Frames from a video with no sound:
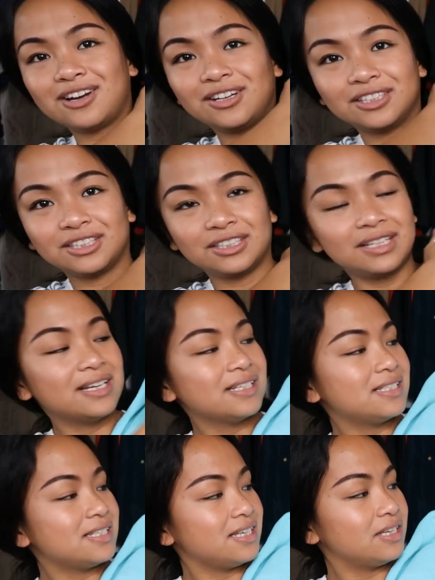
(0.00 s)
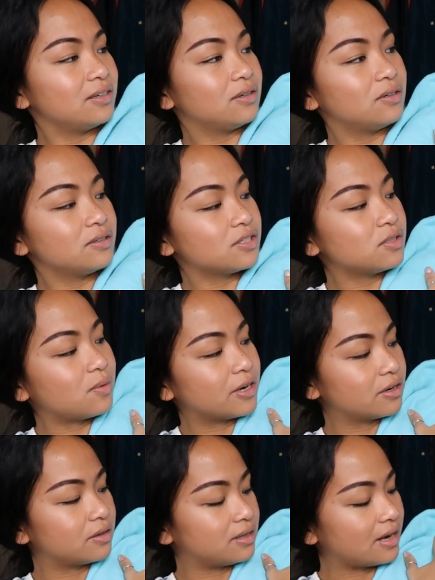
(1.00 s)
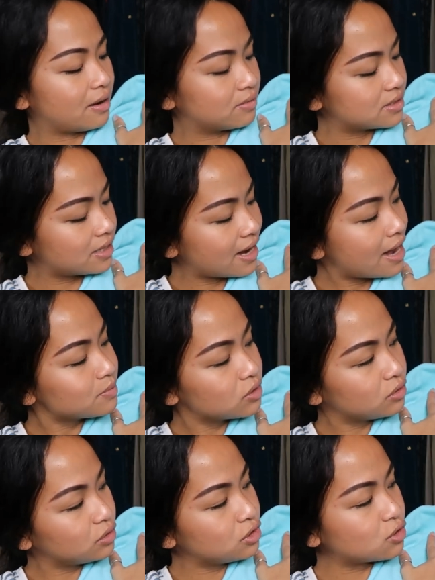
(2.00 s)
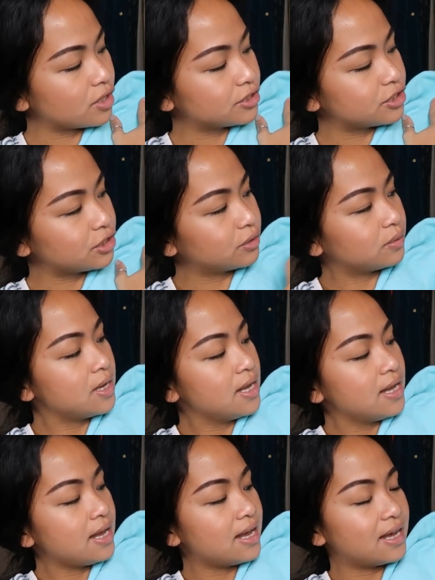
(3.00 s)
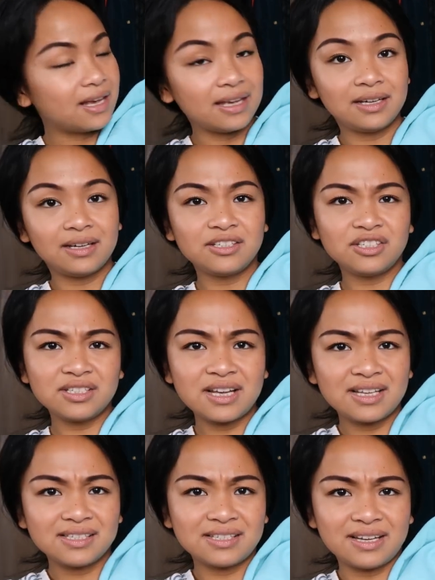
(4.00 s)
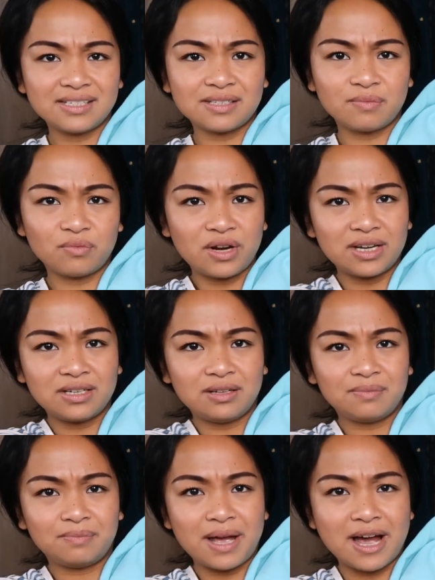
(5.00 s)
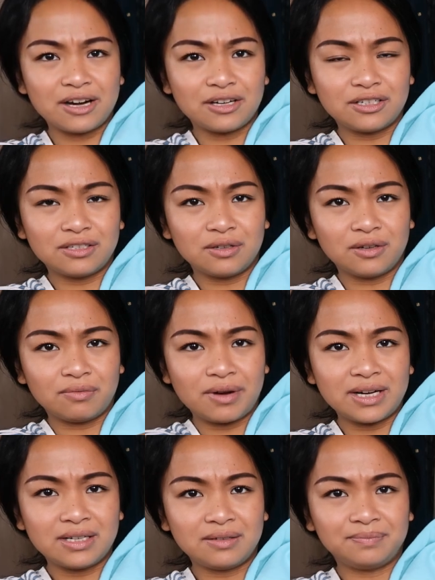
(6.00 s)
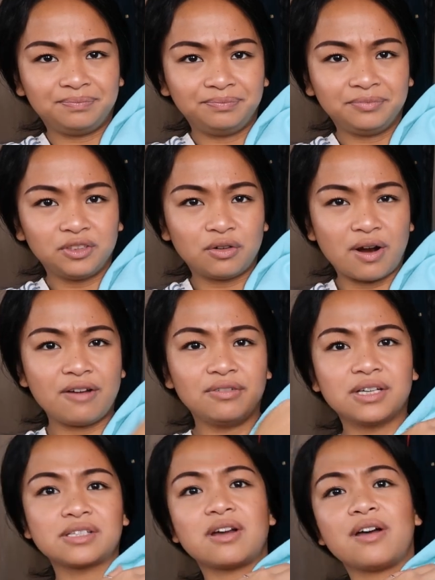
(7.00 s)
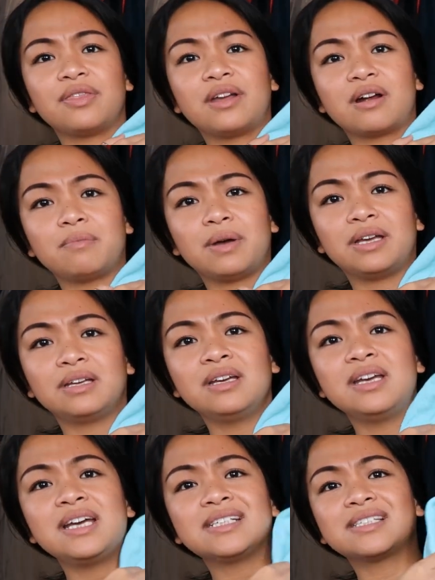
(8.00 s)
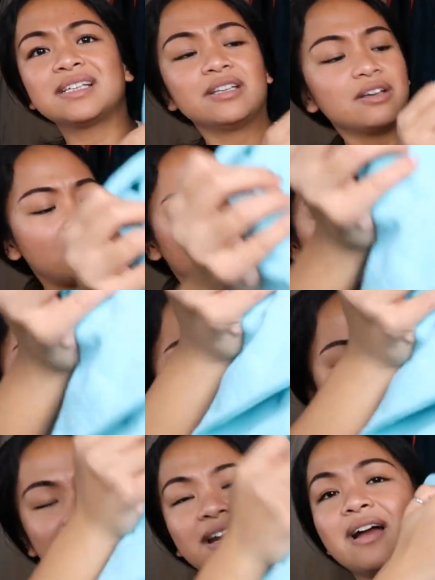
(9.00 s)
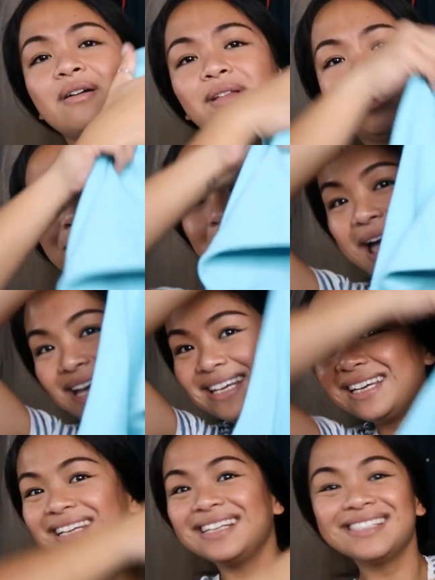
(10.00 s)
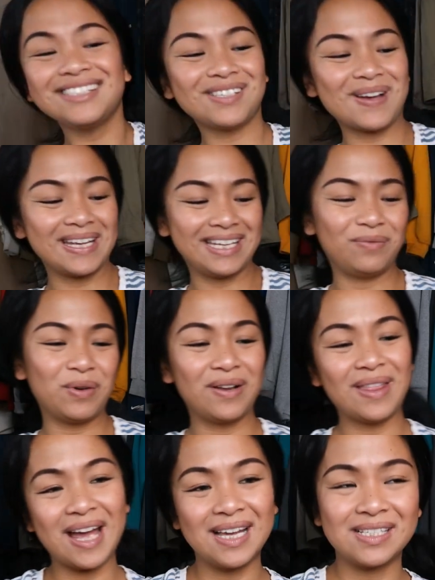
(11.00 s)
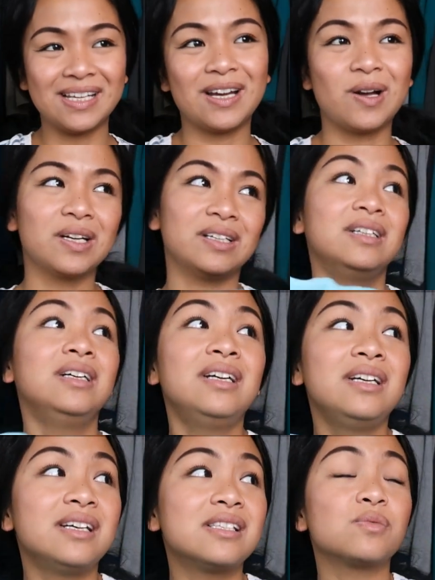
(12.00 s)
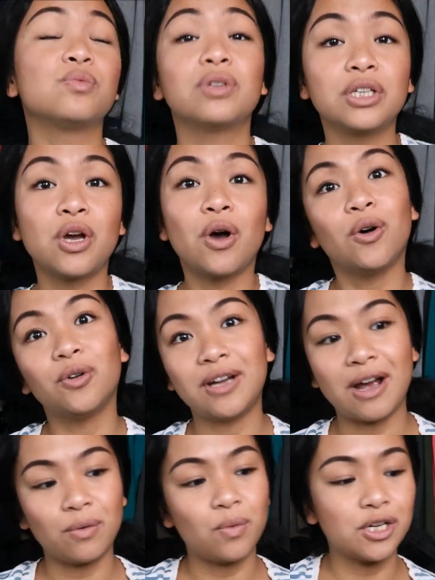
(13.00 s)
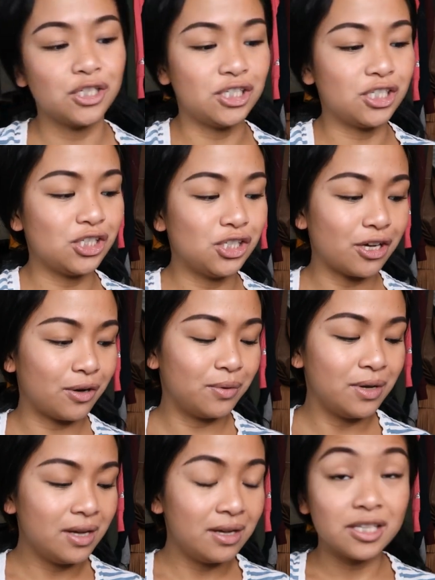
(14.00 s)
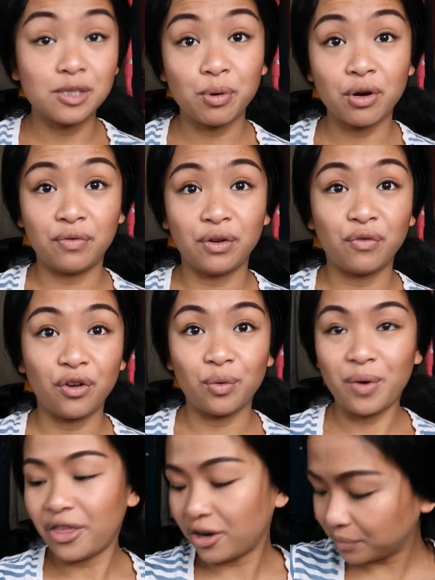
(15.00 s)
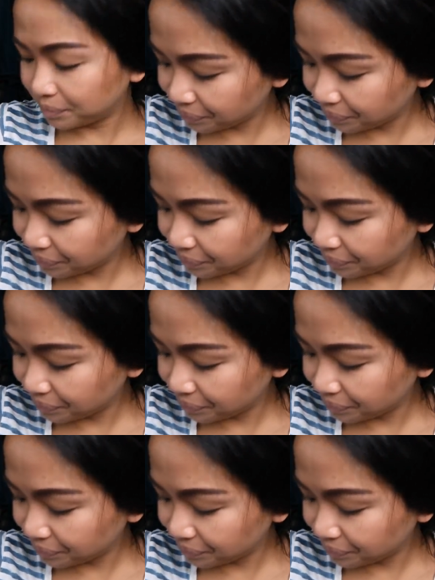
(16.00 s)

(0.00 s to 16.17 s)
colored teal sweater that I was like absolutely drawn to, and it just has like some random pattern or random graphics on there, but just like the color of it and how like baggy it is, so I can wear that like on a, it's really cold now in Washington, so it's perfect for the weather.